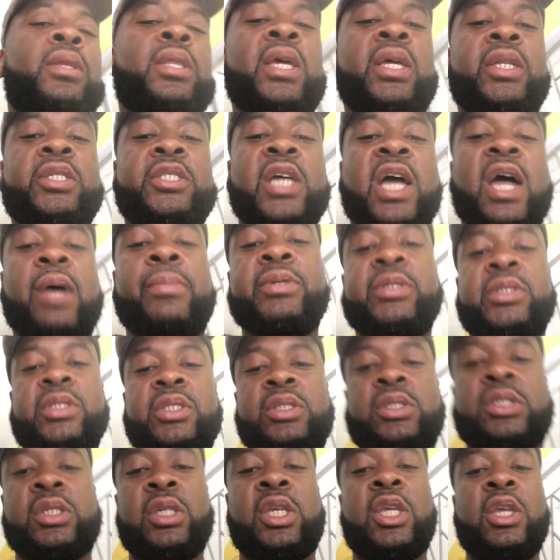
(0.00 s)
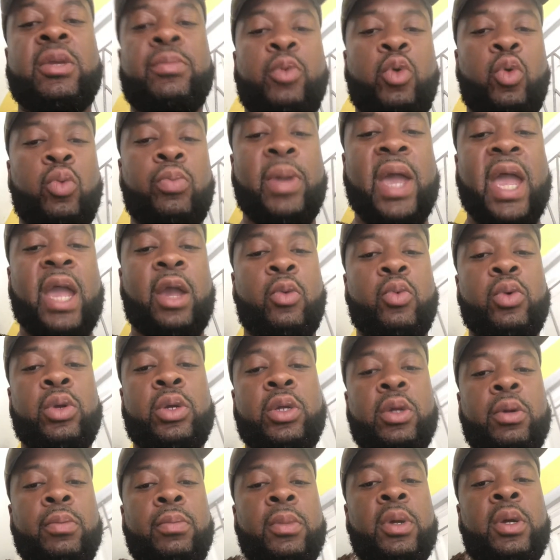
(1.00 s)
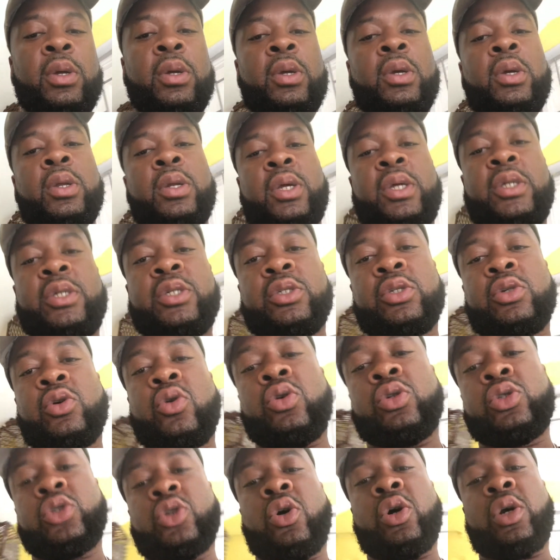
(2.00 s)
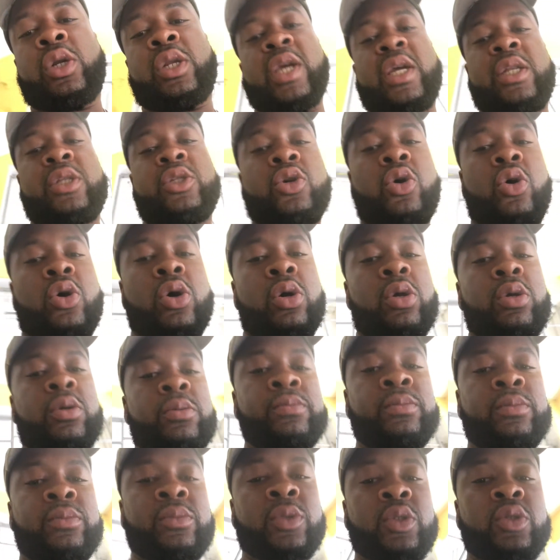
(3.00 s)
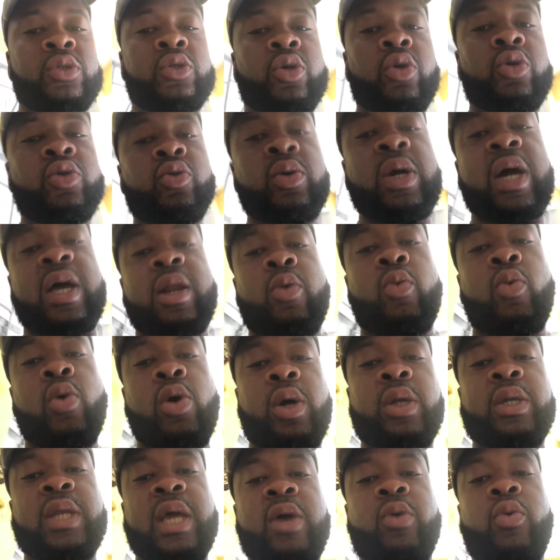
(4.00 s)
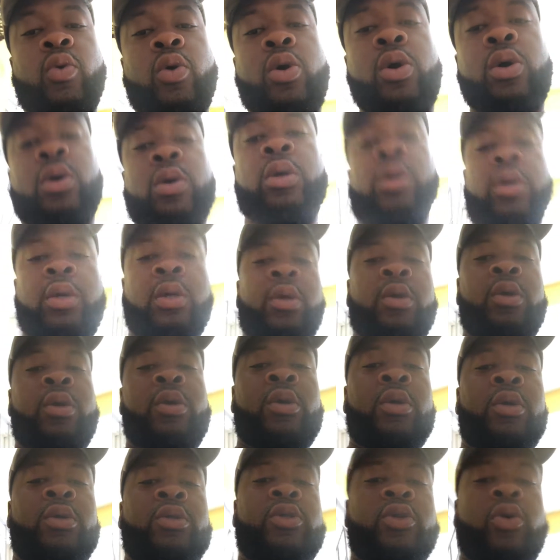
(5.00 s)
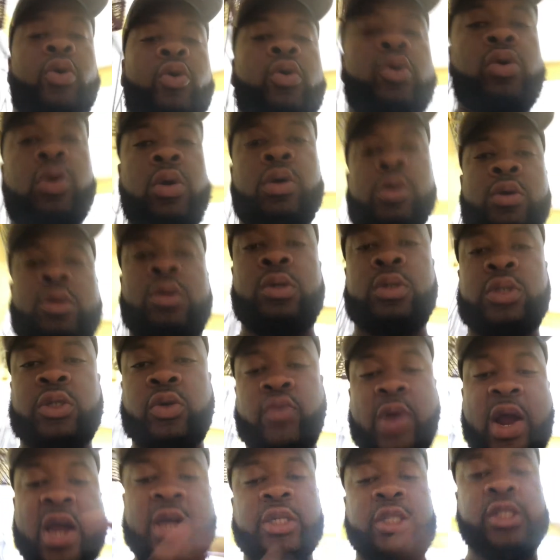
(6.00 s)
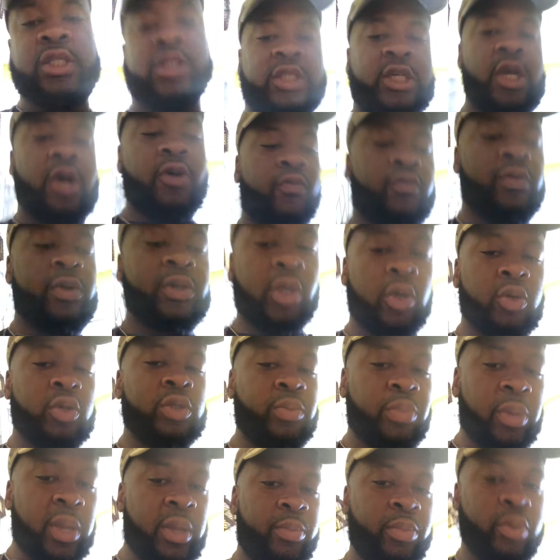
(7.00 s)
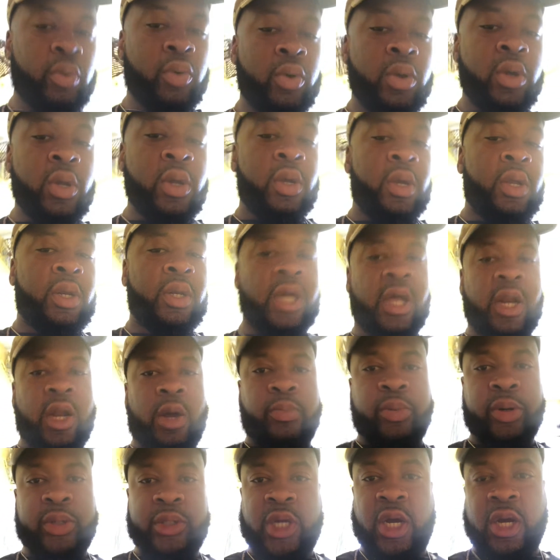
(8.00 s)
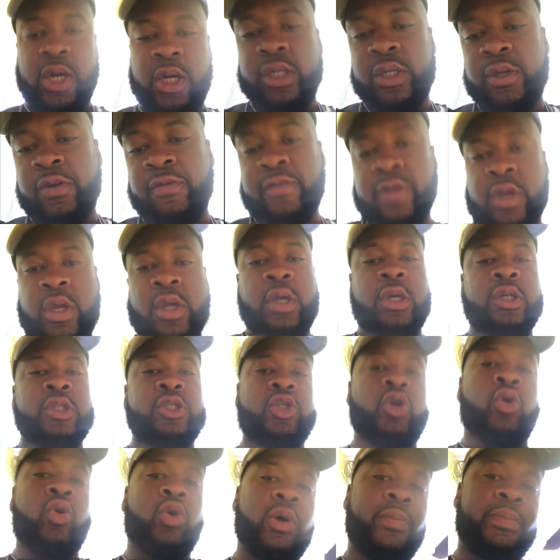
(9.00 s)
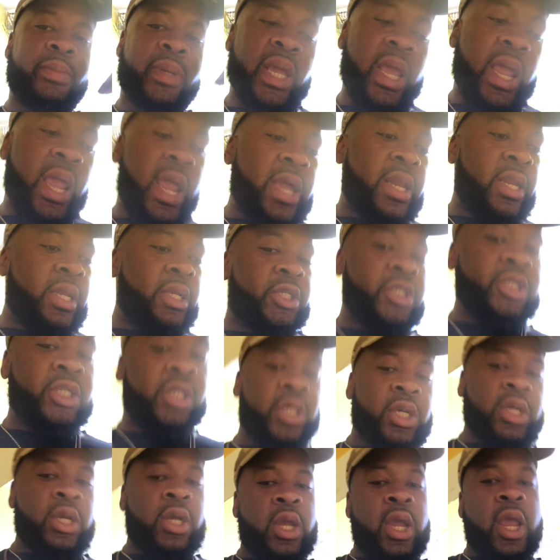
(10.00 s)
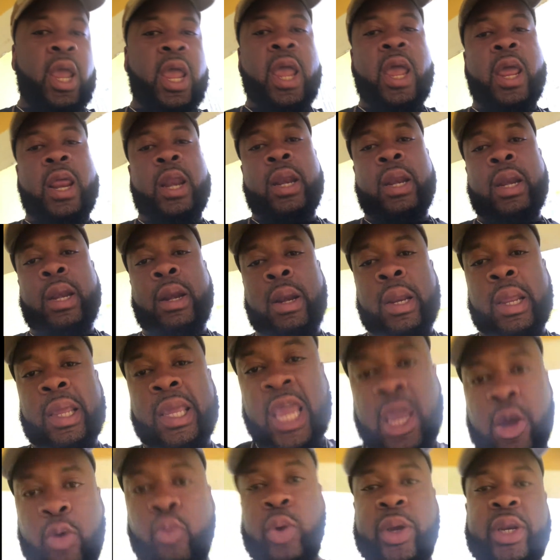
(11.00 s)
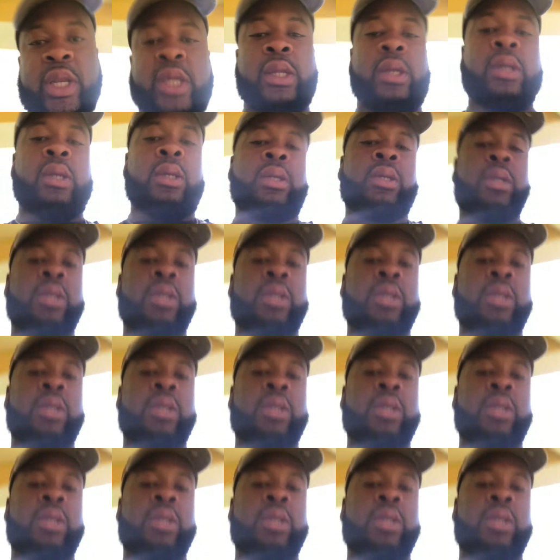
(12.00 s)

their job is just to keep you back with them. They're just gonna talk that talk. So you gotta walk that walk. So surround yourself with those people that are productive, soak up their energy, and get with it.